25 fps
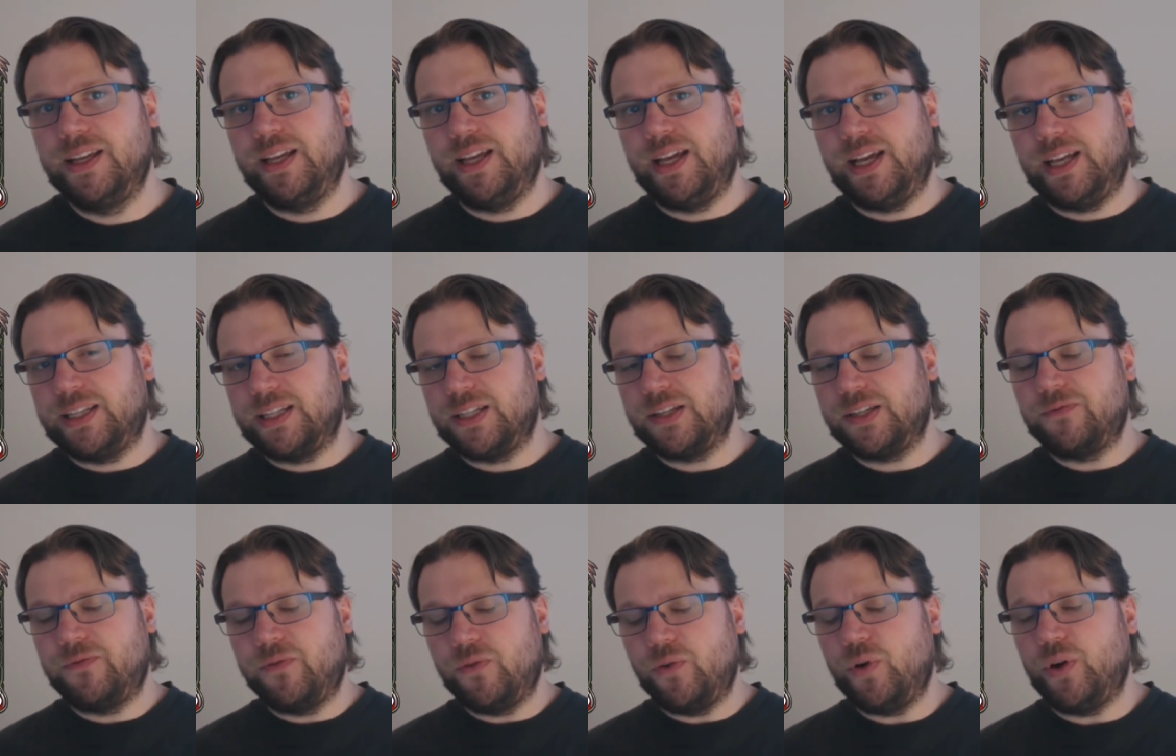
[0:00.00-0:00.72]
and that
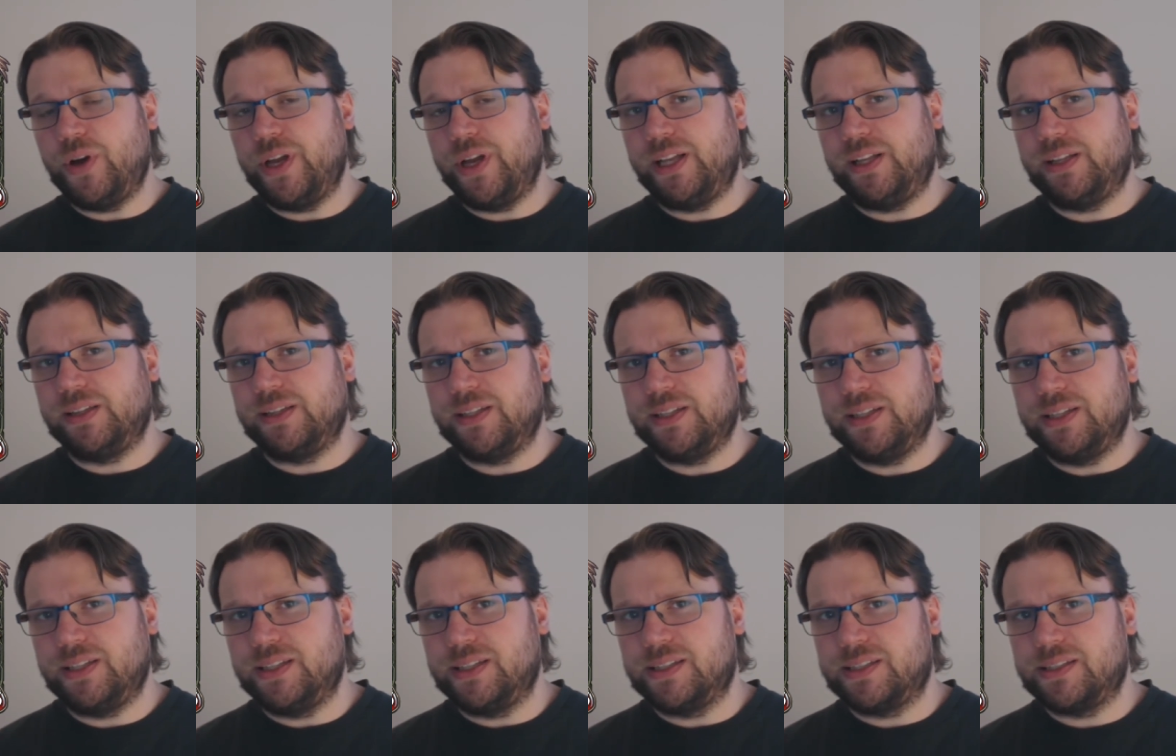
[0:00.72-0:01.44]
four health
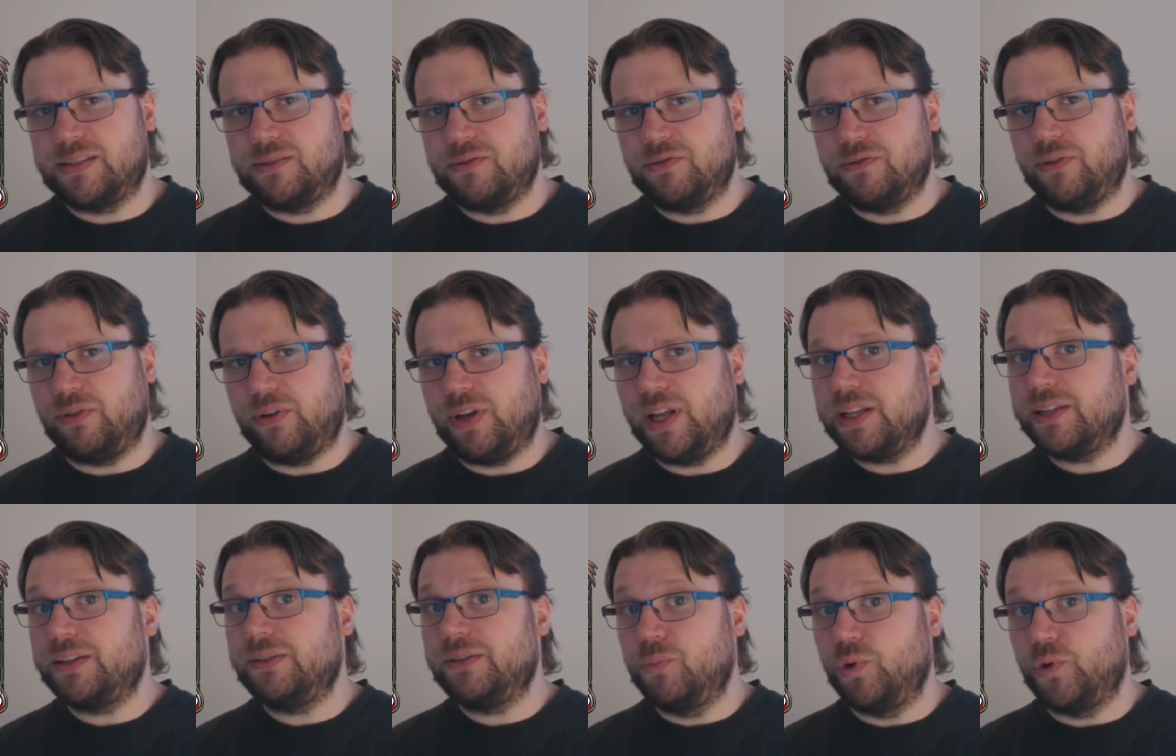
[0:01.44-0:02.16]
is a
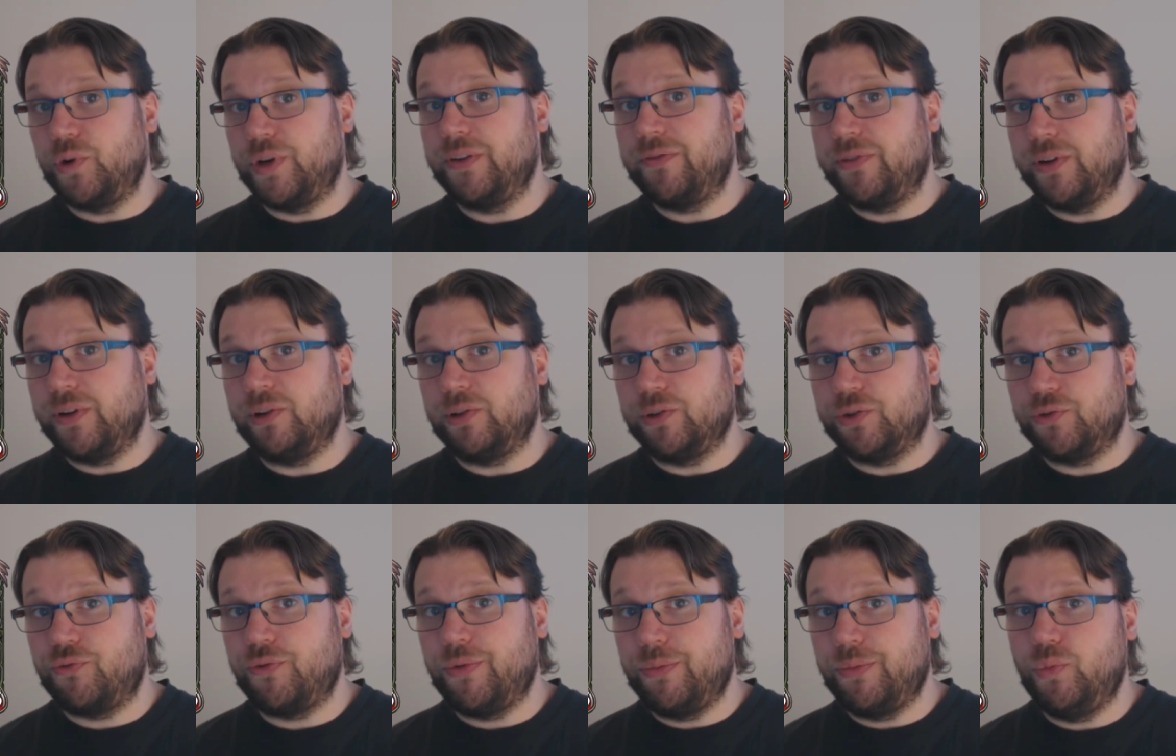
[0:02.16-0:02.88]
lot more difficult
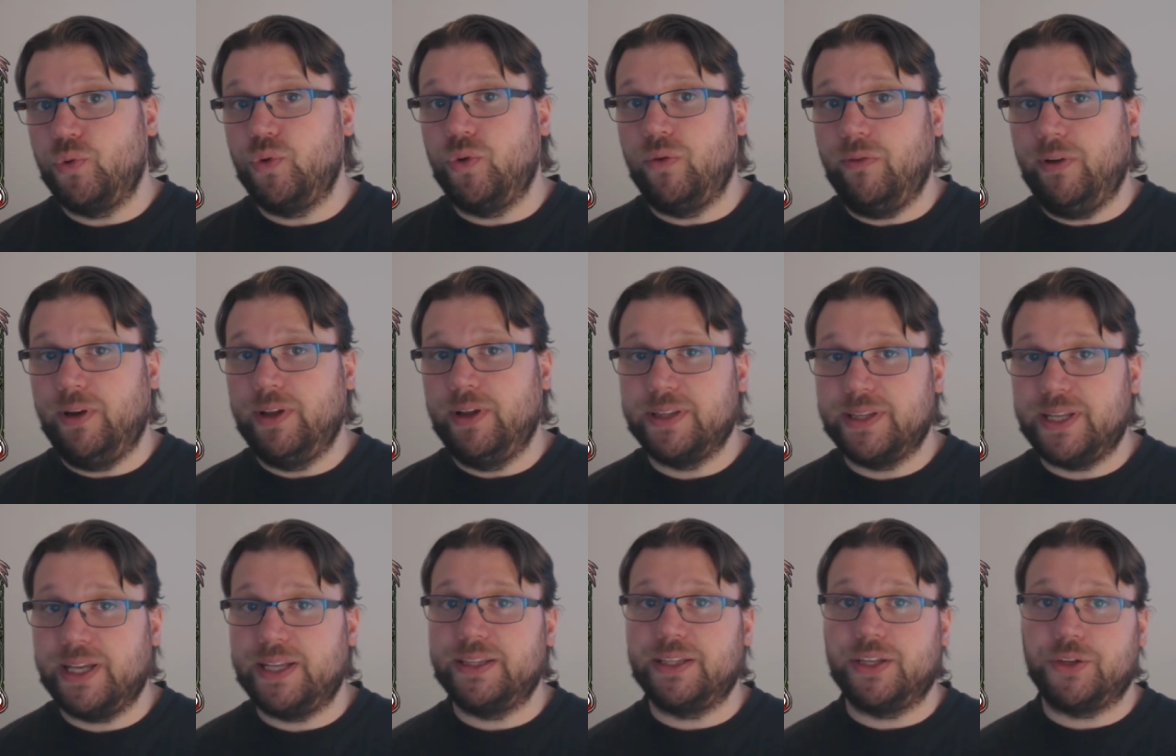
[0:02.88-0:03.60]
to remove
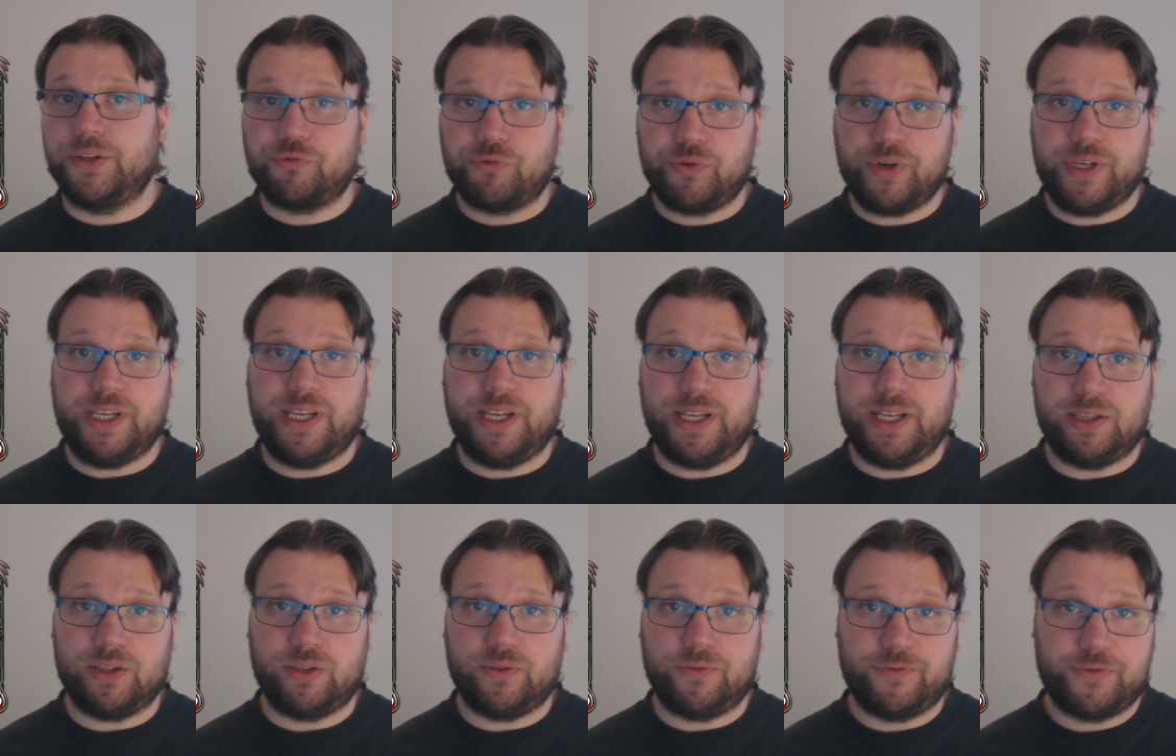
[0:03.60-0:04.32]
than the three
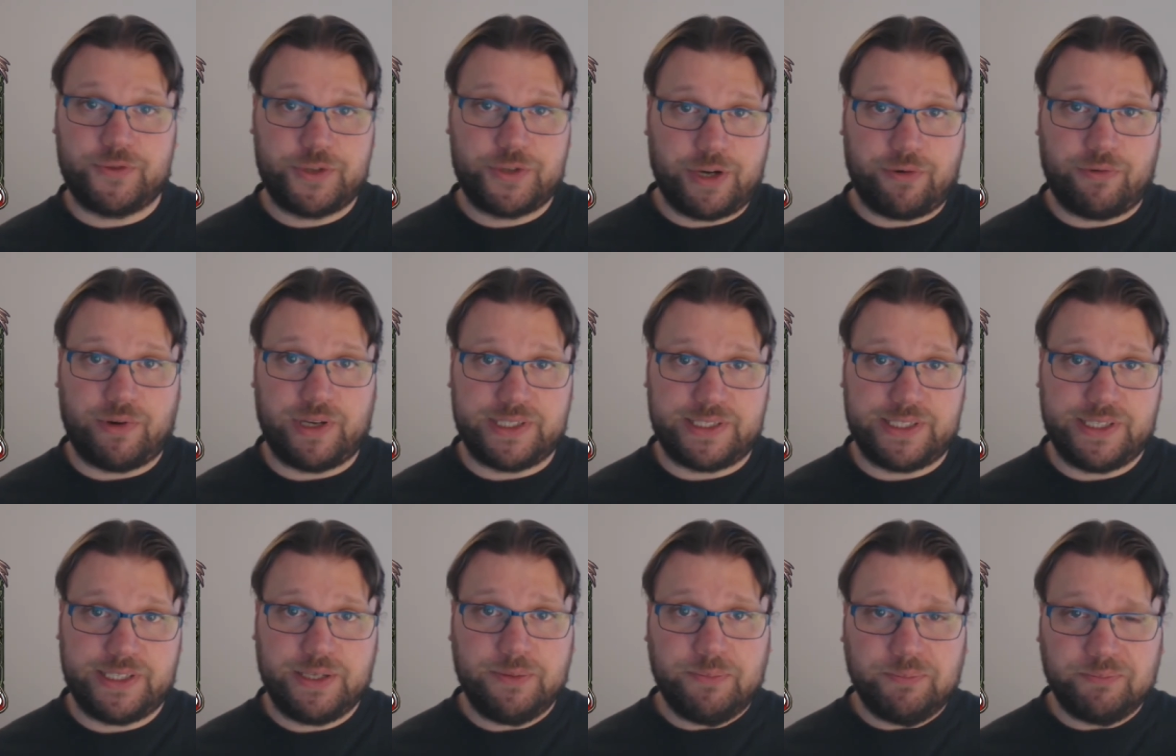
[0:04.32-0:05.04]
health of Sherazin.